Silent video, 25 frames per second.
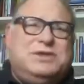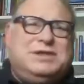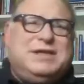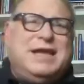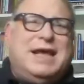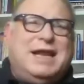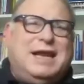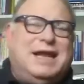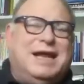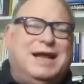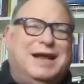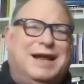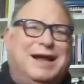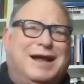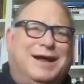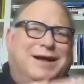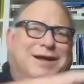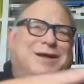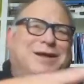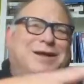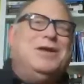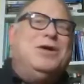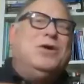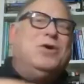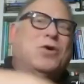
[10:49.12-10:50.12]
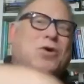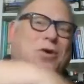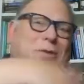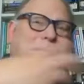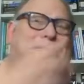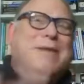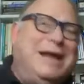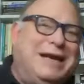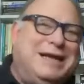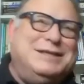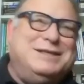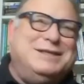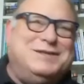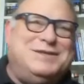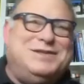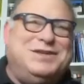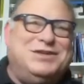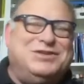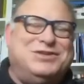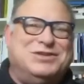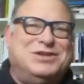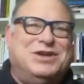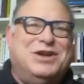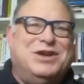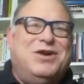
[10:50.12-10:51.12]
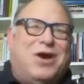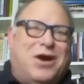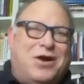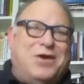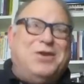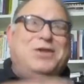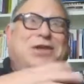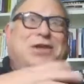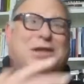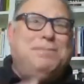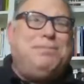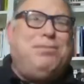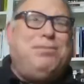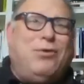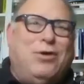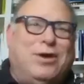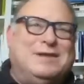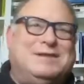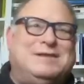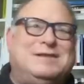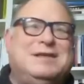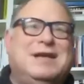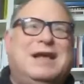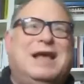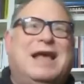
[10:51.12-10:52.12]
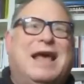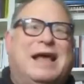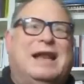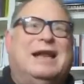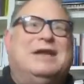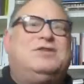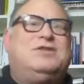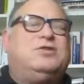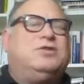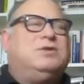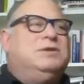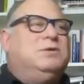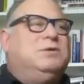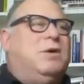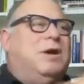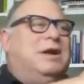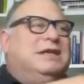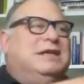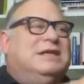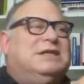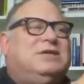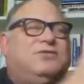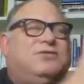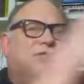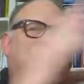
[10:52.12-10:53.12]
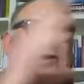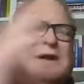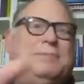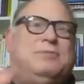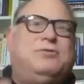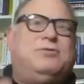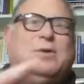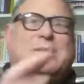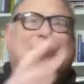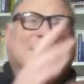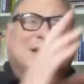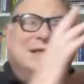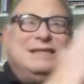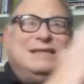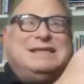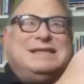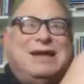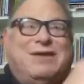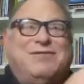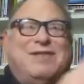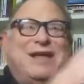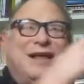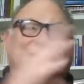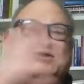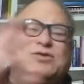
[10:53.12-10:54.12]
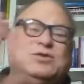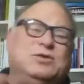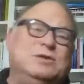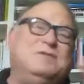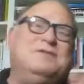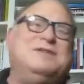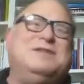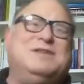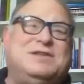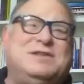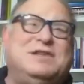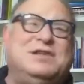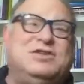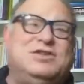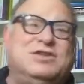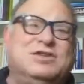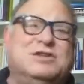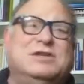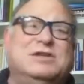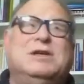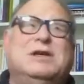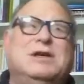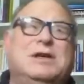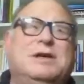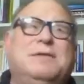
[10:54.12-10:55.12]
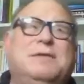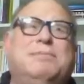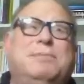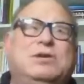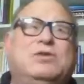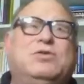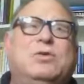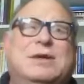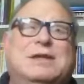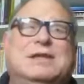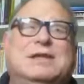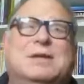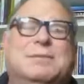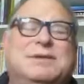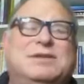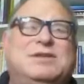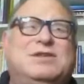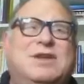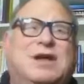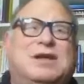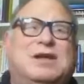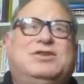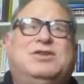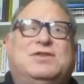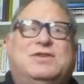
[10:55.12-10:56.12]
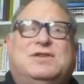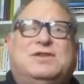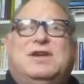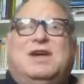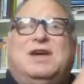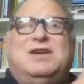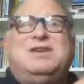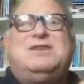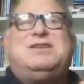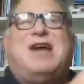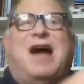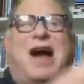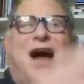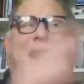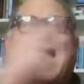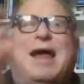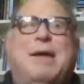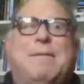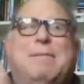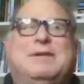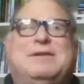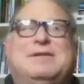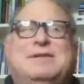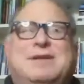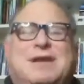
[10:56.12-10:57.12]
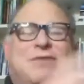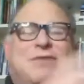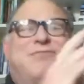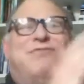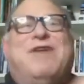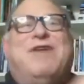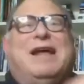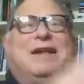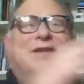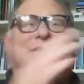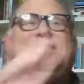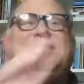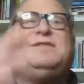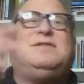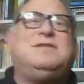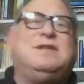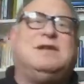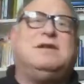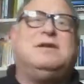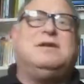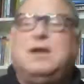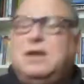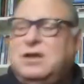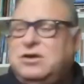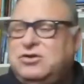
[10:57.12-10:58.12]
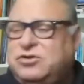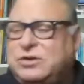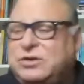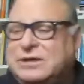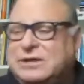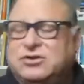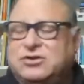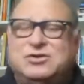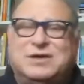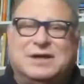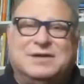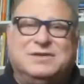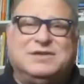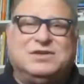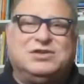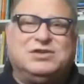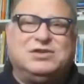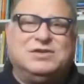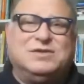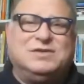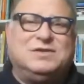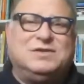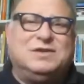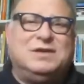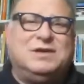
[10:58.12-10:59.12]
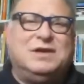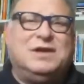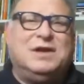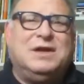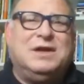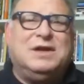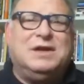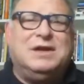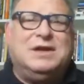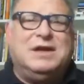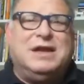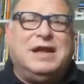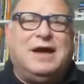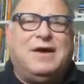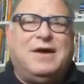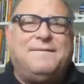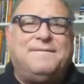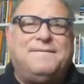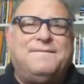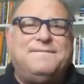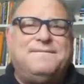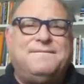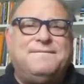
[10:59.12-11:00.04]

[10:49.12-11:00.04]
data, or make a decision are the key points. And I certainly want each frame to at least have that sort of distinction between them. It's not just time, it's events that trigger transitions. Now,